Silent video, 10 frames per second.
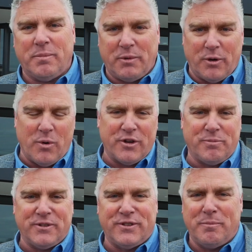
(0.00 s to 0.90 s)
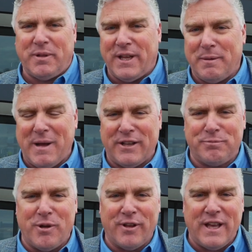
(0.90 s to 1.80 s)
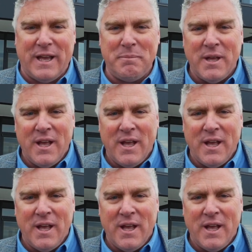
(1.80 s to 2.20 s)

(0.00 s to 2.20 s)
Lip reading: We're going to watch my son play in a basketball game